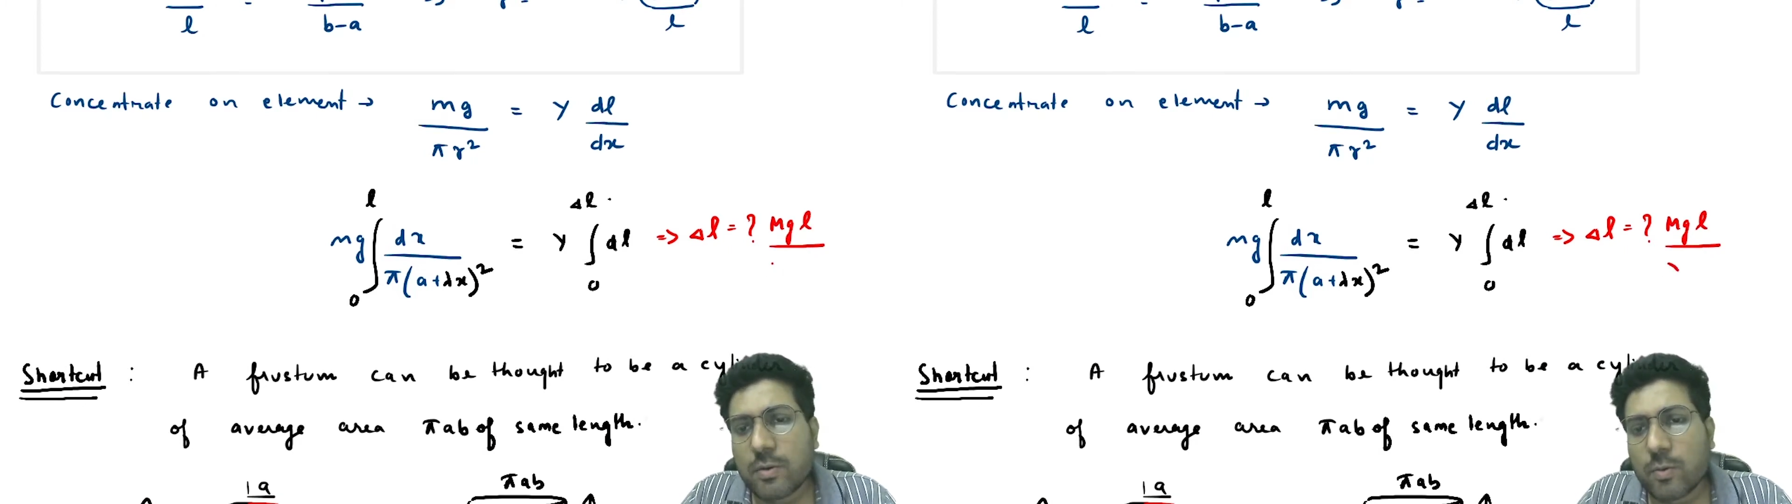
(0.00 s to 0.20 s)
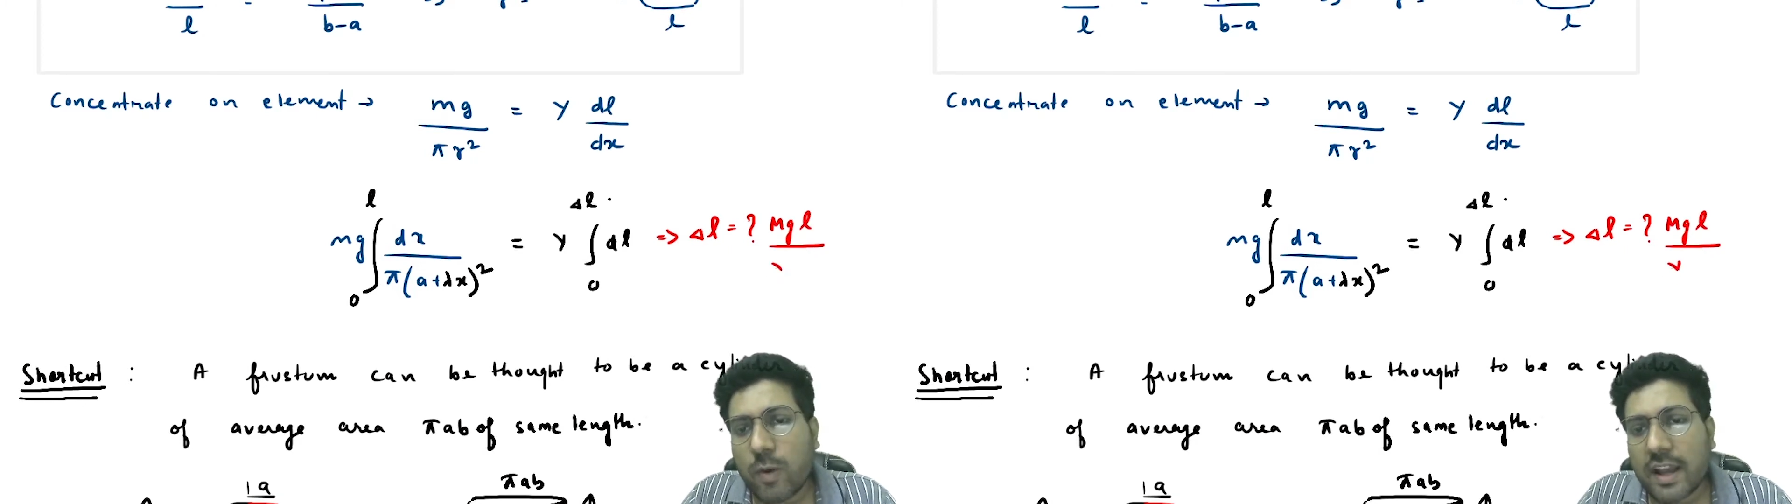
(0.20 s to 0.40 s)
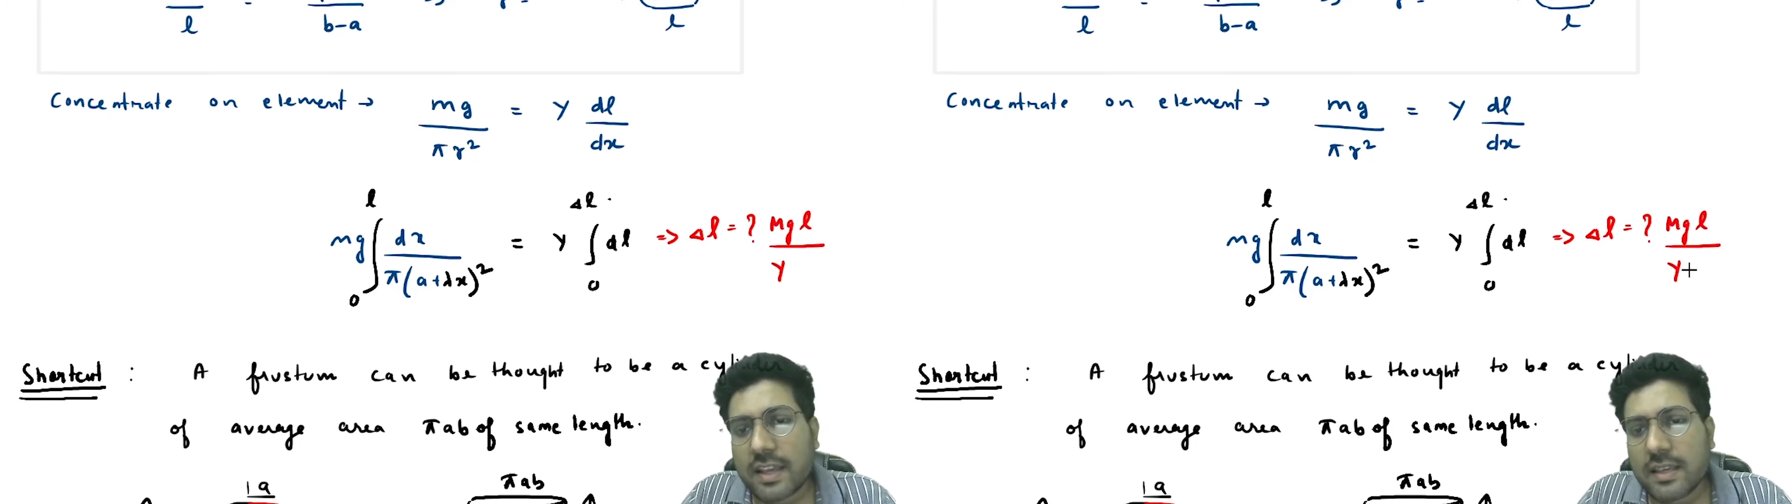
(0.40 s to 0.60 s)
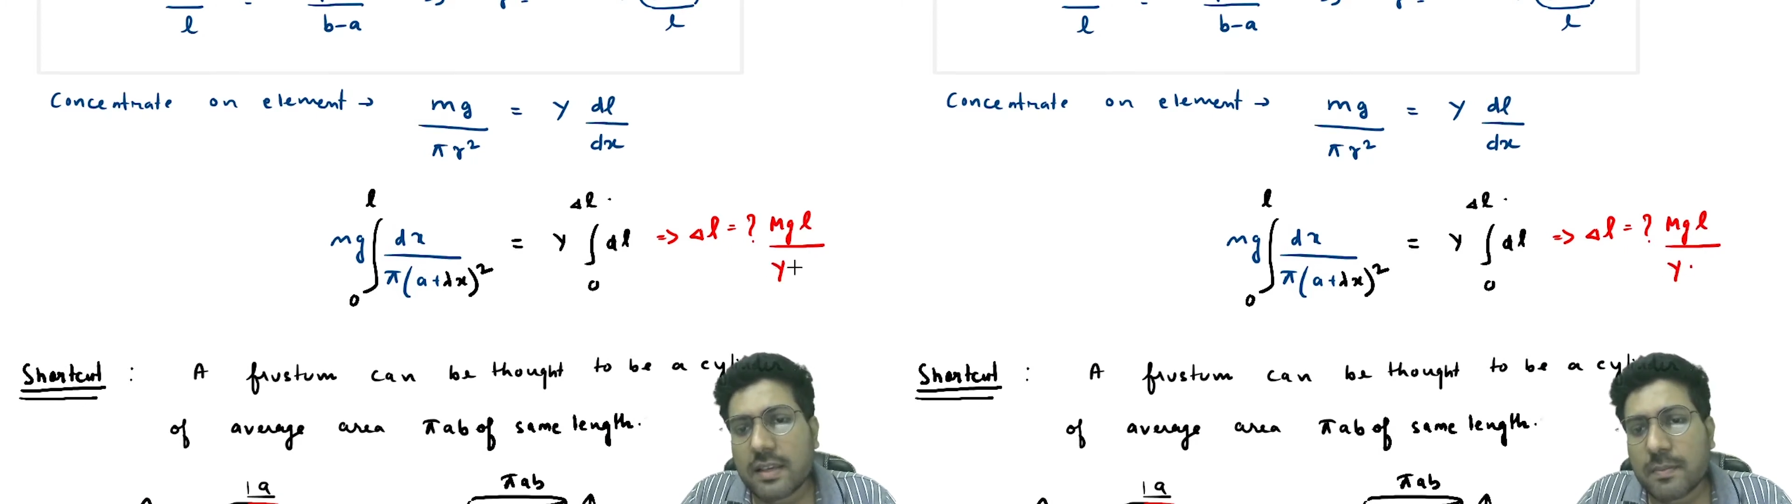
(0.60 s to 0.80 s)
y